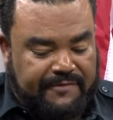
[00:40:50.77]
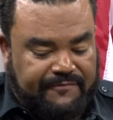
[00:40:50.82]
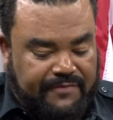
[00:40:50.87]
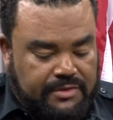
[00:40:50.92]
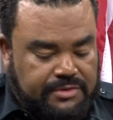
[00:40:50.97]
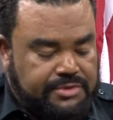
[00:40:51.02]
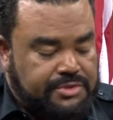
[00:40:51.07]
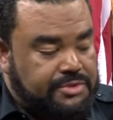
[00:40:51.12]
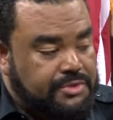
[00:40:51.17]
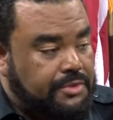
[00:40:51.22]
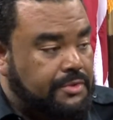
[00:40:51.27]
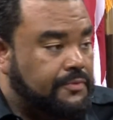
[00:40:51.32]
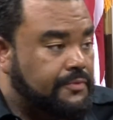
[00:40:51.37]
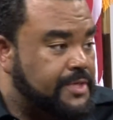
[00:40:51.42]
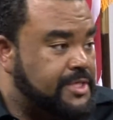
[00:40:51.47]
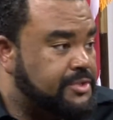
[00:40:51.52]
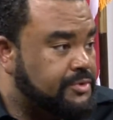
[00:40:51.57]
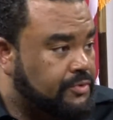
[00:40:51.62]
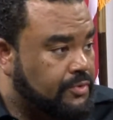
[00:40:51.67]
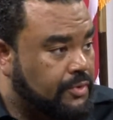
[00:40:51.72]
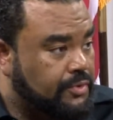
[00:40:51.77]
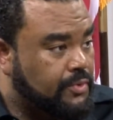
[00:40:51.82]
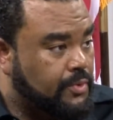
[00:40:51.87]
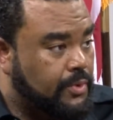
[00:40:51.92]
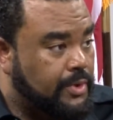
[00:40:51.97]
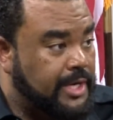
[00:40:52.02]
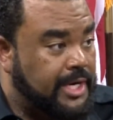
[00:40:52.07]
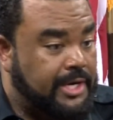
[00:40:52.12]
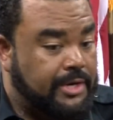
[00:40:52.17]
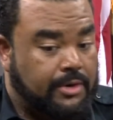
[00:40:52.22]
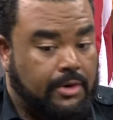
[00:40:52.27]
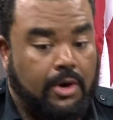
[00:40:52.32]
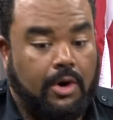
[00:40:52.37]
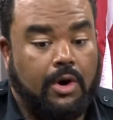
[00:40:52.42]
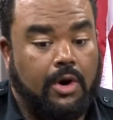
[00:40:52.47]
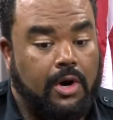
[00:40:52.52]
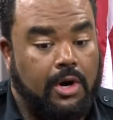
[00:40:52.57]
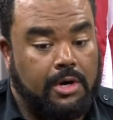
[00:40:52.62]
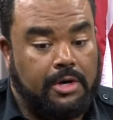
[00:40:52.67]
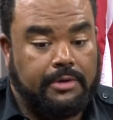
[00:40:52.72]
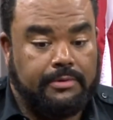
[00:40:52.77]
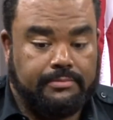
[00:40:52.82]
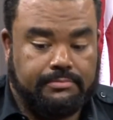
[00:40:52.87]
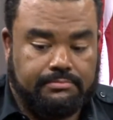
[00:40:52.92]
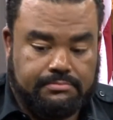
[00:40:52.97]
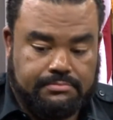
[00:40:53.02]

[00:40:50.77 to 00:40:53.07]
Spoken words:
functions of the regional growth coordinator are